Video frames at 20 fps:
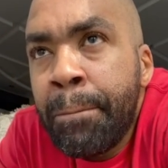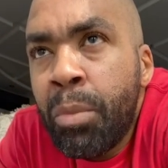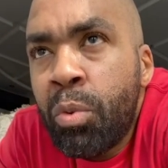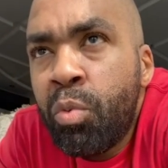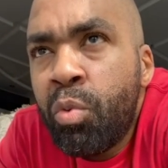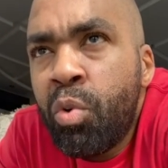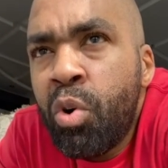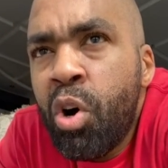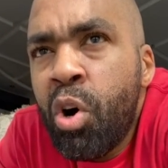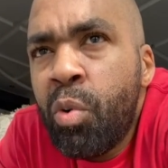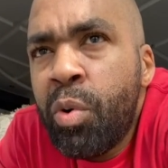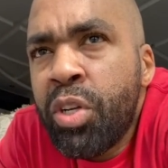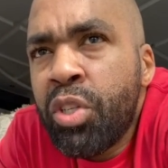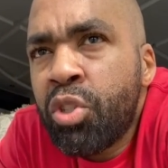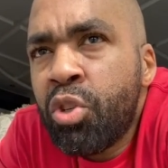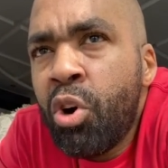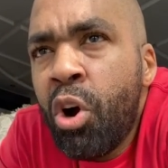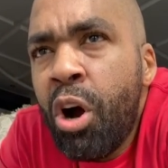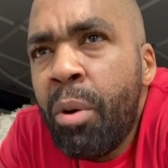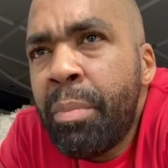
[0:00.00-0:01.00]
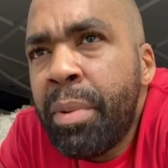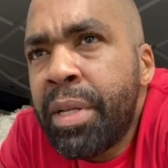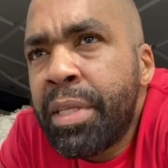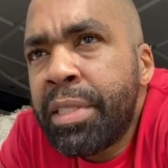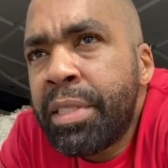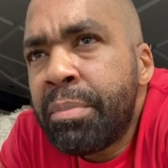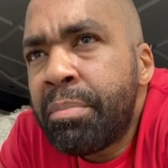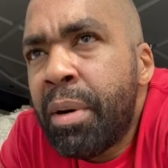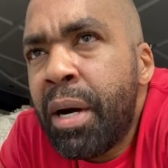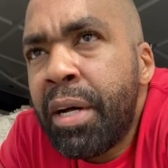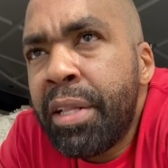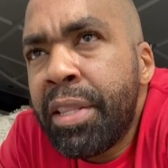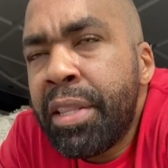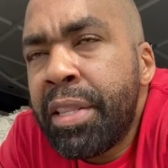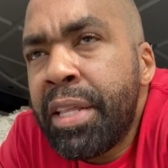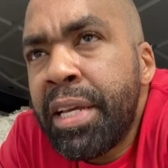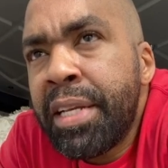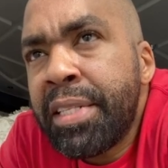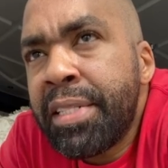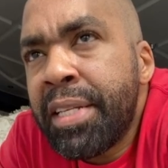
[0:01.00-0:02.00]
We always comment about
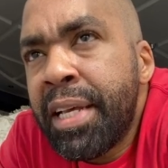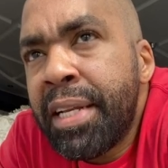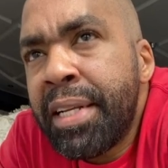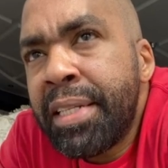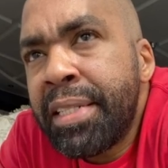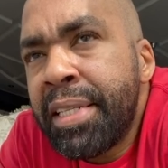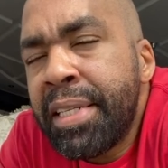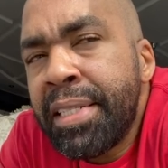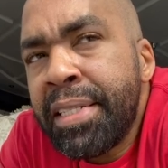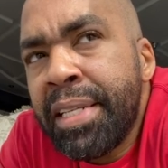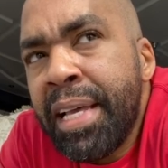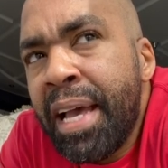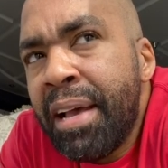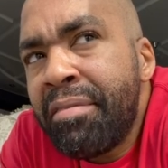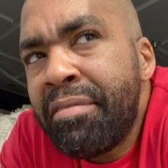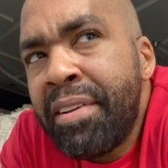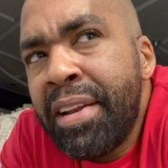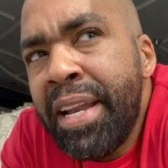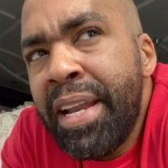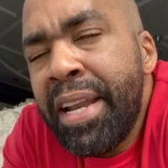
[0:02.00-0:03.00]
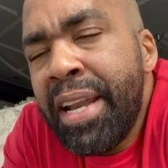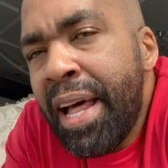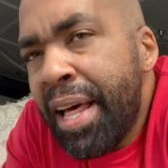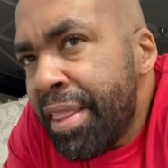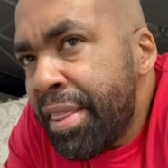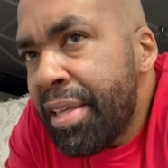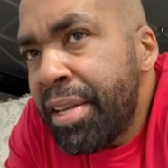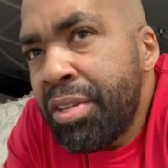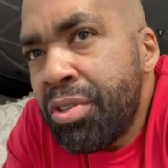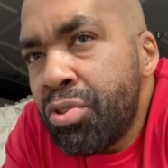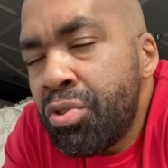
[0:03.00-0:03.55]
things that just have nothing